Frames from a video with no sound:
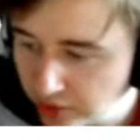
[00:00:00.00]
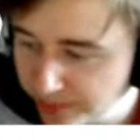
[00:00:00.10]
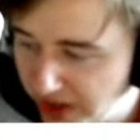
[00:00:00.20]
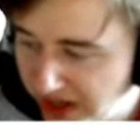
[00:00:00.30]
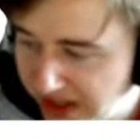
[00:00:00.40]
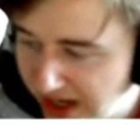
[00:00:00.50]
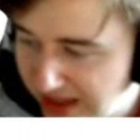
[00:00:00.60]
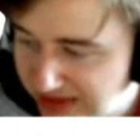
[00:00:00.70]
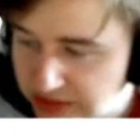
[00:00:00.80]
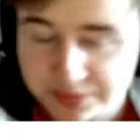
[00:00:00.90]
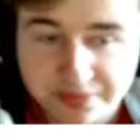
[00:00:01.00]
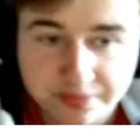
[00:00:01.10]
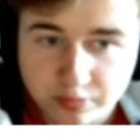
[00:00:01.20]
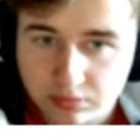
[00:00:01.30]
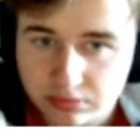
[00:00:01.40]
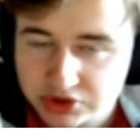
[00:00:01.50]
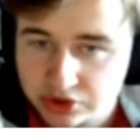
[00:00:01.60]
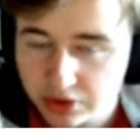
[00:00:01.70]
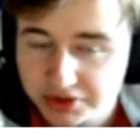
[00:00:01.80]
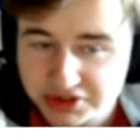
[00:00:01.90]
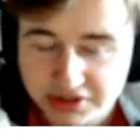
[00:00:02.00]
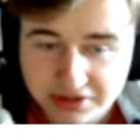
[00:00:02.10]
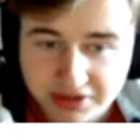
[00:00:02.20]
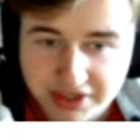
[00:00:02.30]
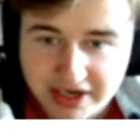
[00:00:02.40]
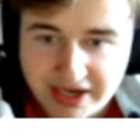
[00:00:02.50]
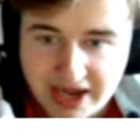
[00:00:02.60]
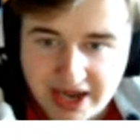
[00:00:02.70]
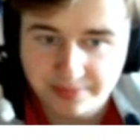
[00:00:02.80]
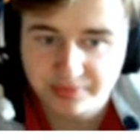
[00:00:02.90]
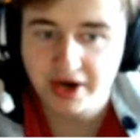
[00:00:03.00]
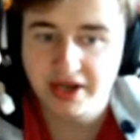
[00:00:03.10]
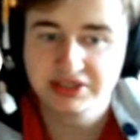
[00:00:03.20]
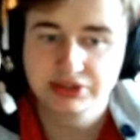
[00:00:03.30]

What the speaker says: break, guys. Short ad break.